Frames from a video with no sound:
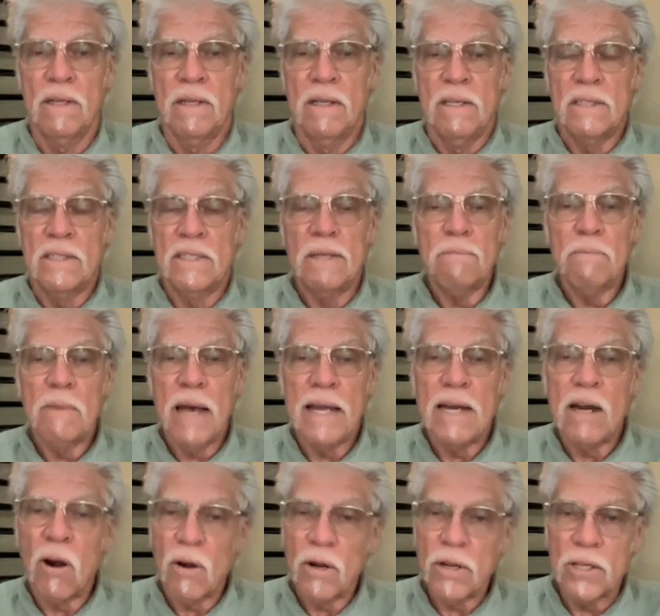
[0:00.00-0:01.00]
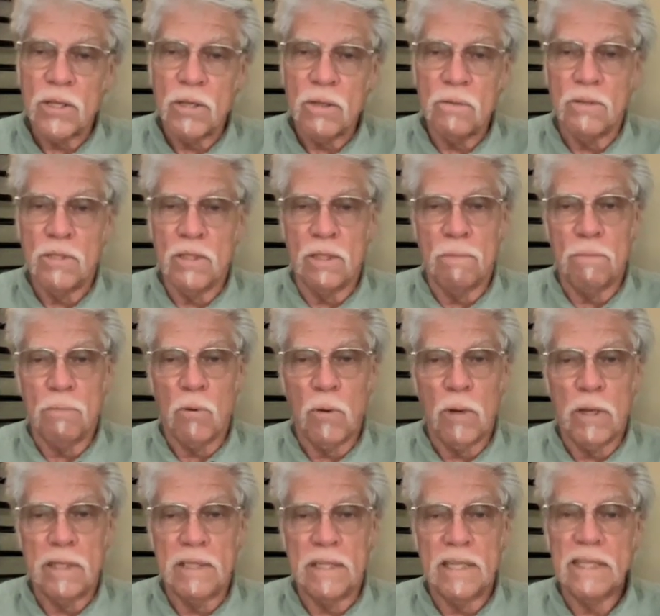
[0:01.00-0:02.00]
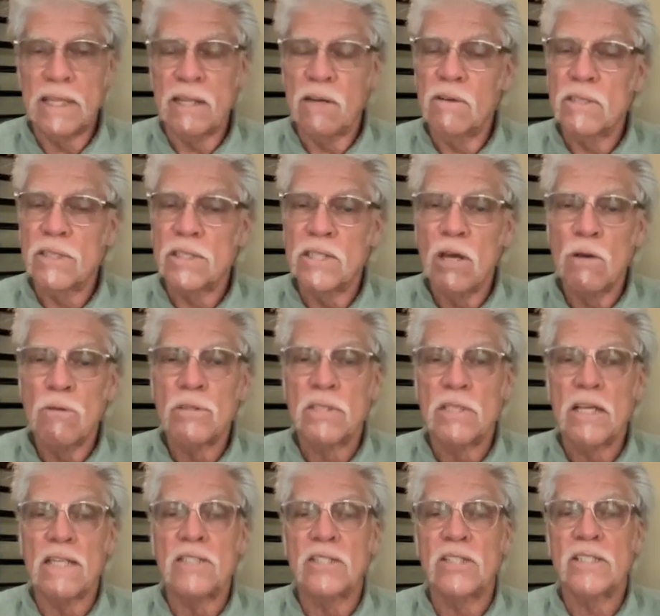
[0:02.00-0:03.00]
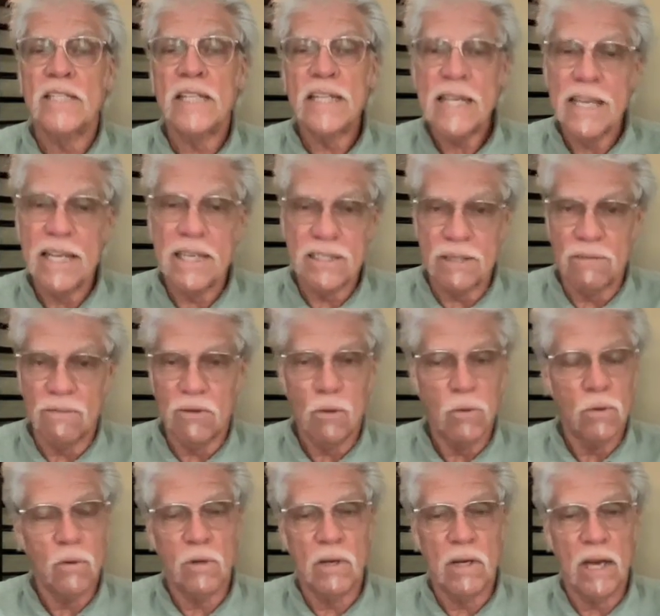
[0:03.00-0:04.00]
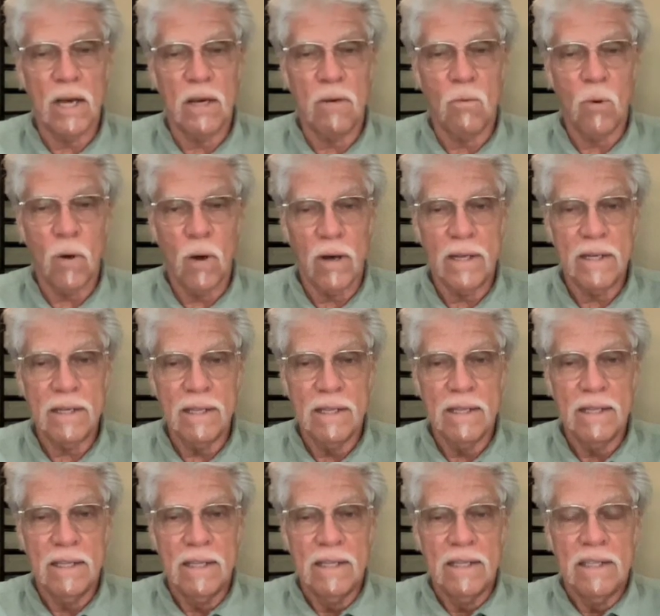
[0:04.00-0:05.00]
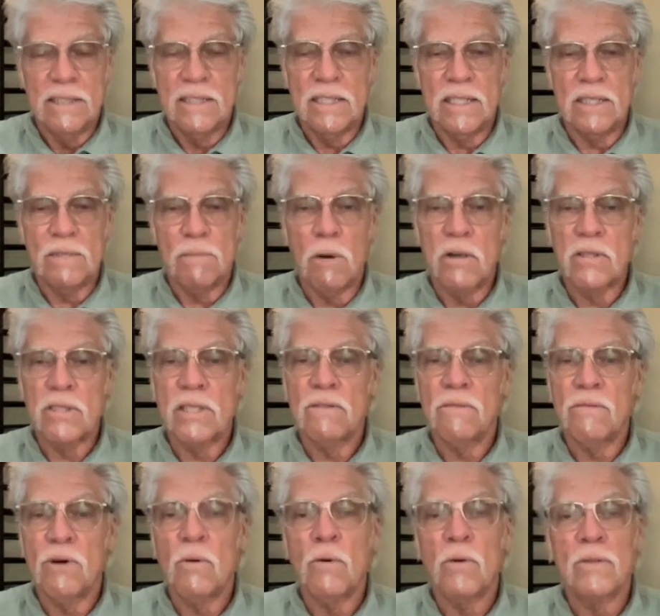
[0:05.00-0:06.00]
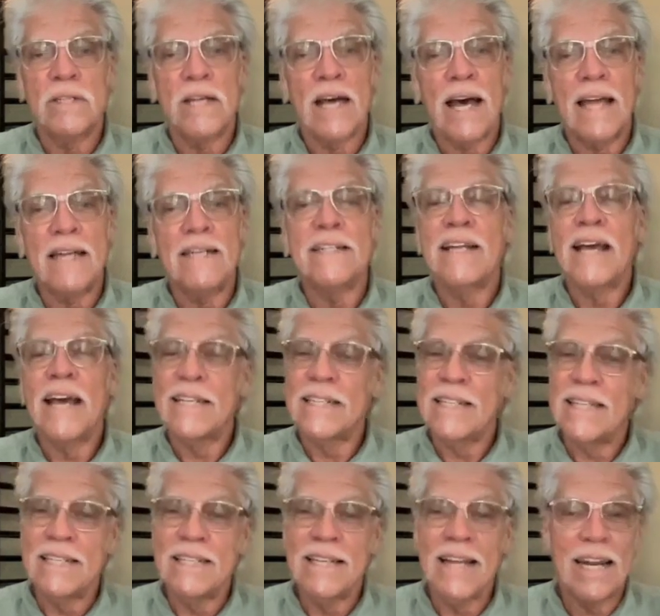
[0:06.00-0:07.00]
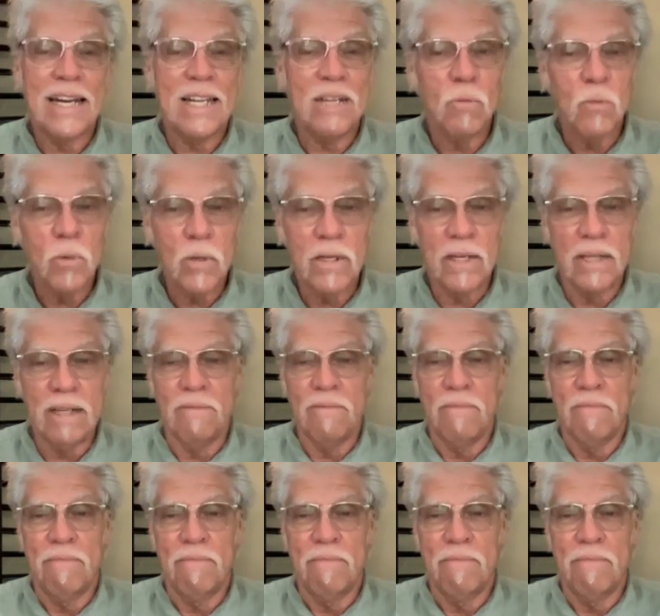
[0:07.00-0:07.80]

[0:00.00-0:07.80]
Some might argue to the point that there is no such thing as a Vogel cut wand, since Marcel Vogel died in 1991.